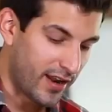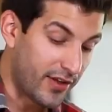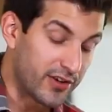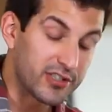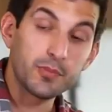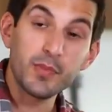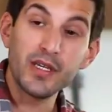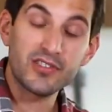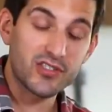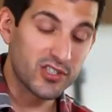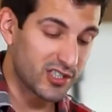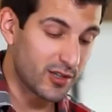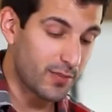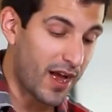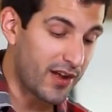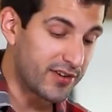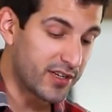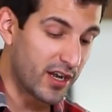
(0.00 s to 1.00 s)
now this meat's just
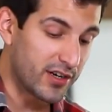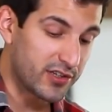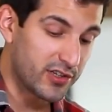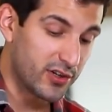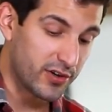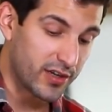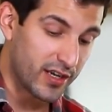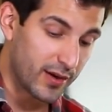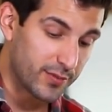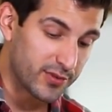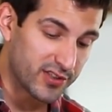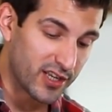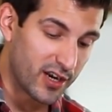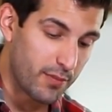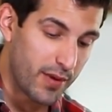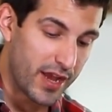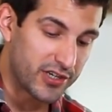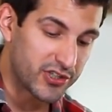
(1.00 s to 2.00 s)
about done cooking. I'm just
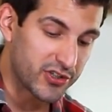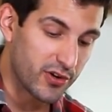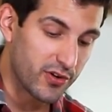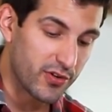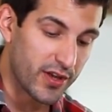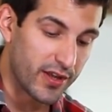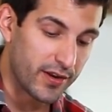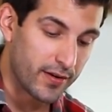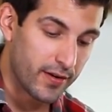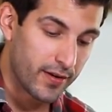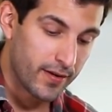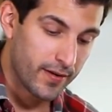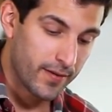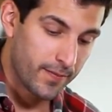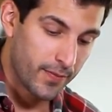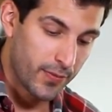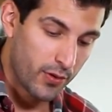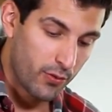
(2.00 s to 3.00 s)
gonna make sure that
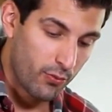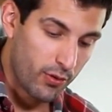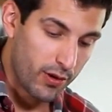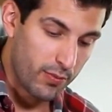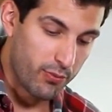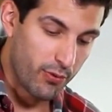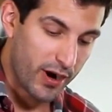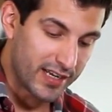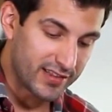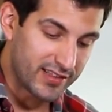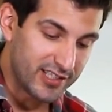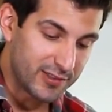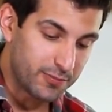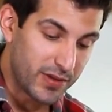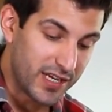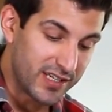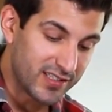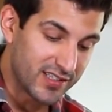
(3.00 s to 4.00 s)
we break these
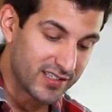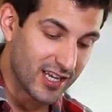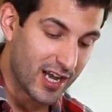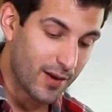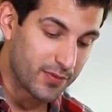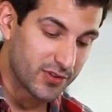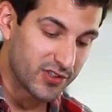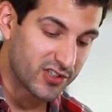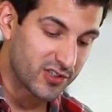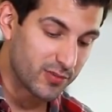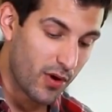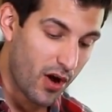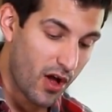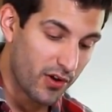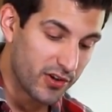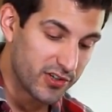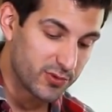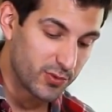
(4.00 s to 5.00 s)
pieces up as
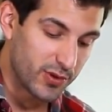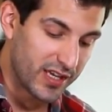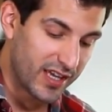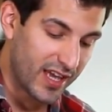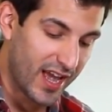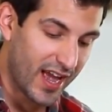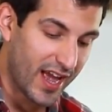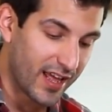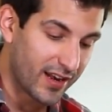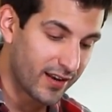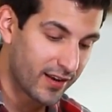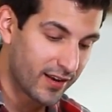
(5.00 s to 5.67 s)
small as we can,